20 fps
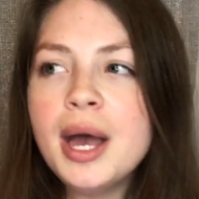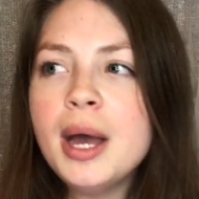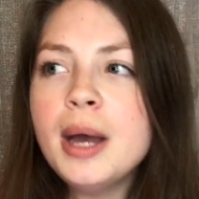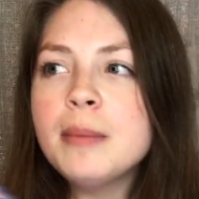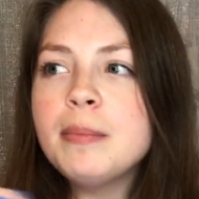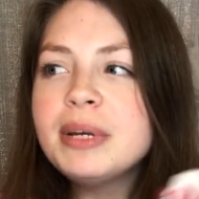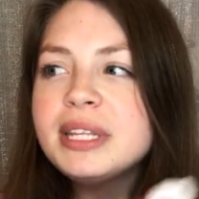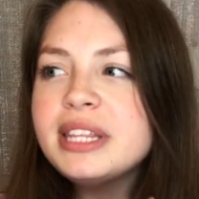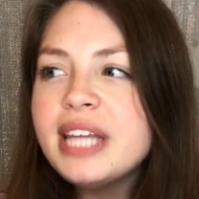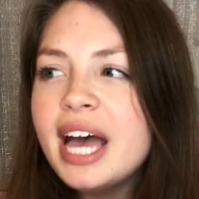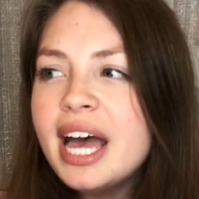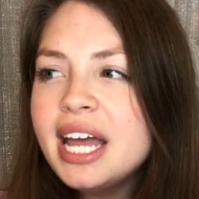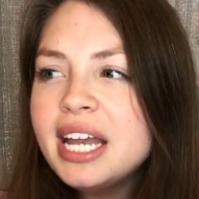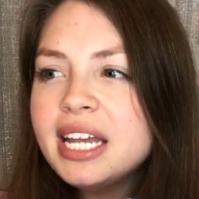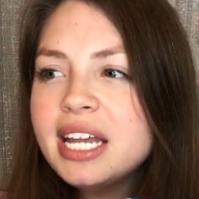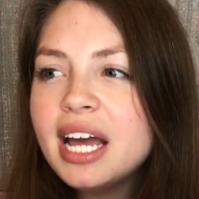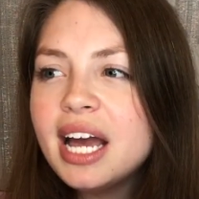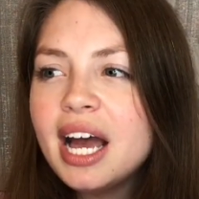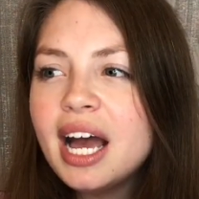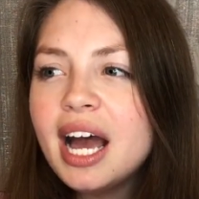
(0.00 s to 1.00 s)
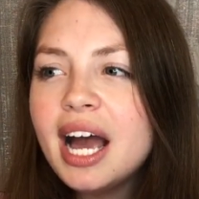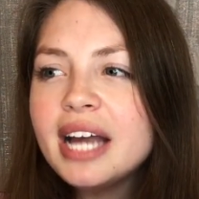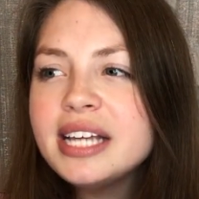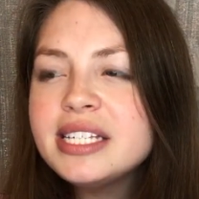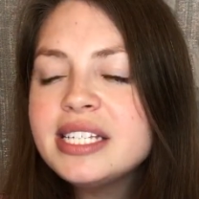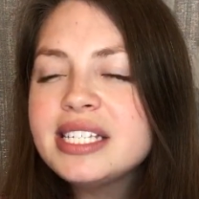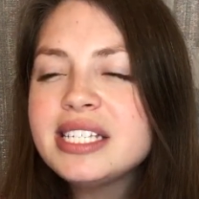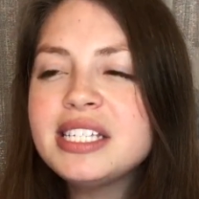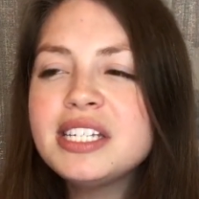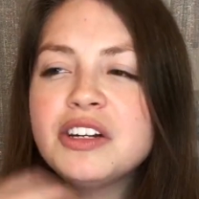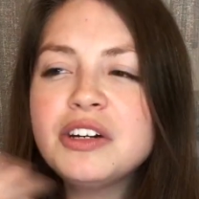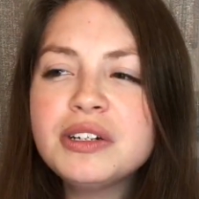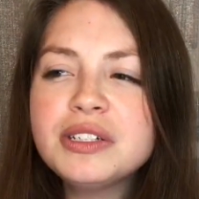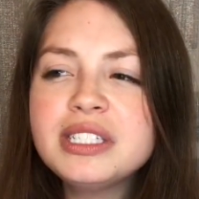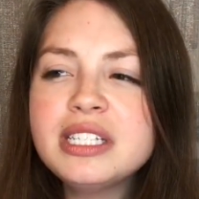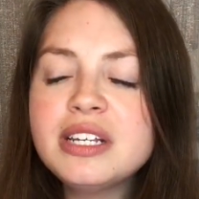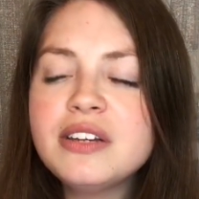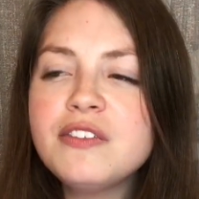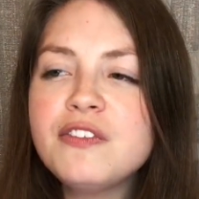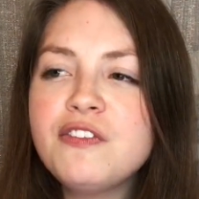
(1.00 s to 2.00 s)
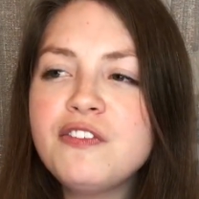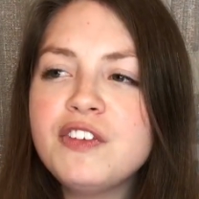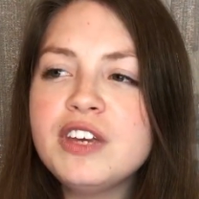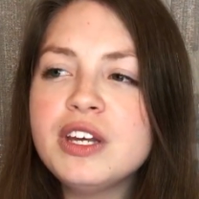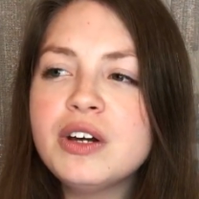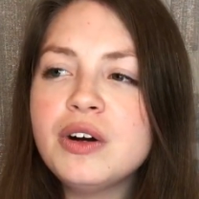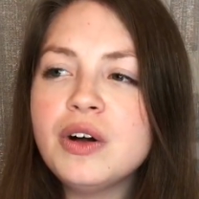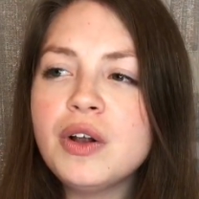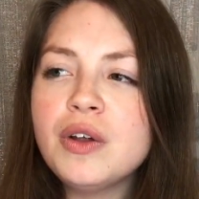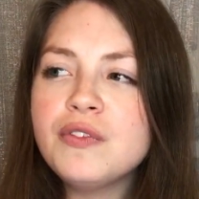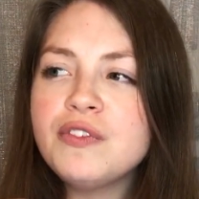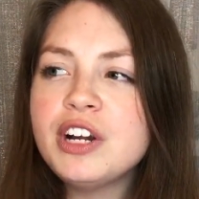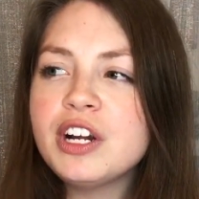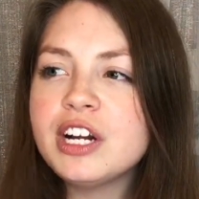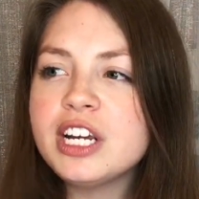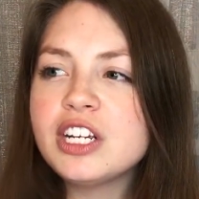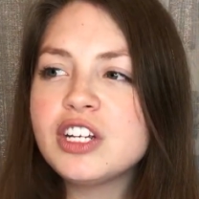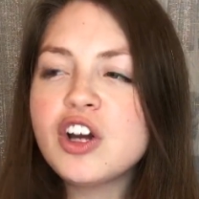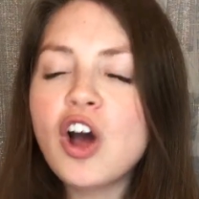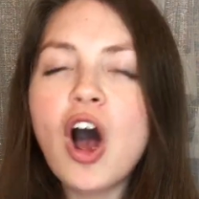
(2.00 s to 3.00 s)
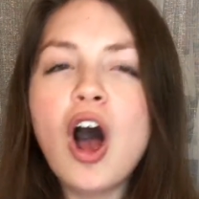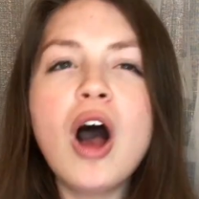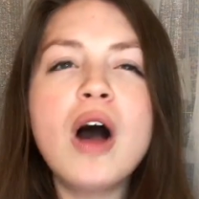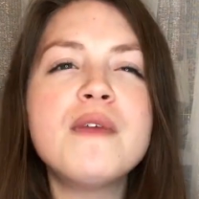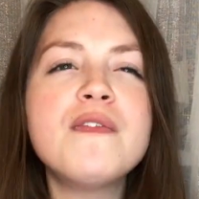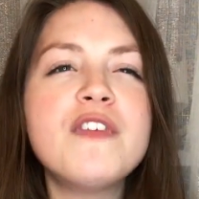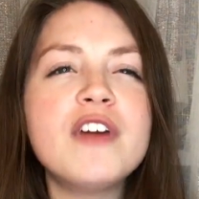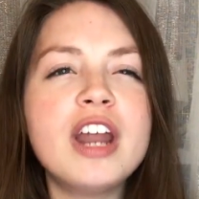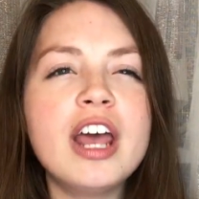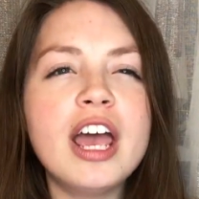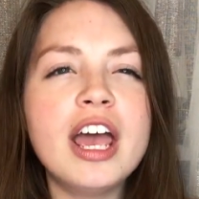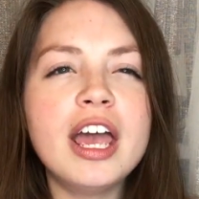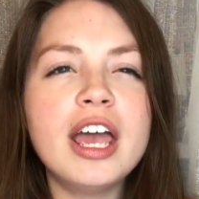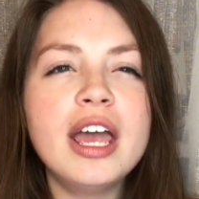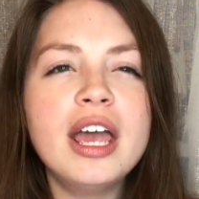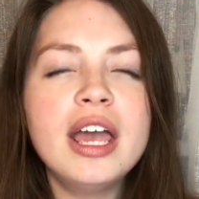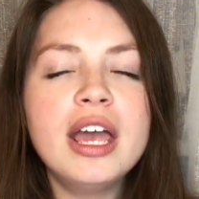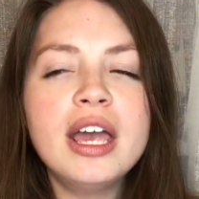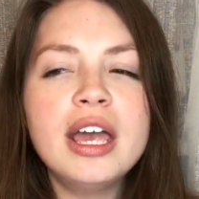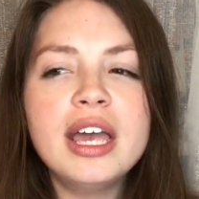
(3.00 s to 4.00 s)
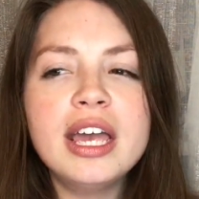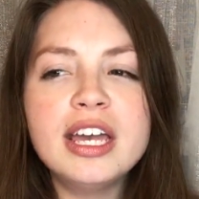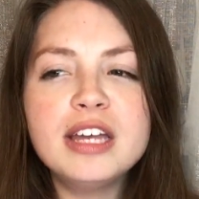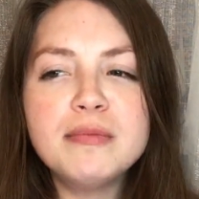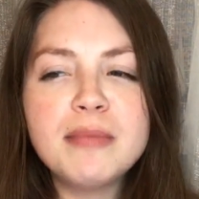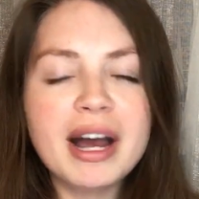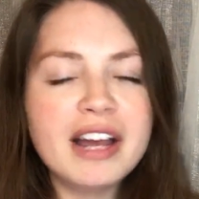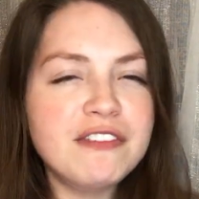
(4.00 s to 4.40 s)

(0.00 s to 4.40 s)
But then I still didn't feel very confident in my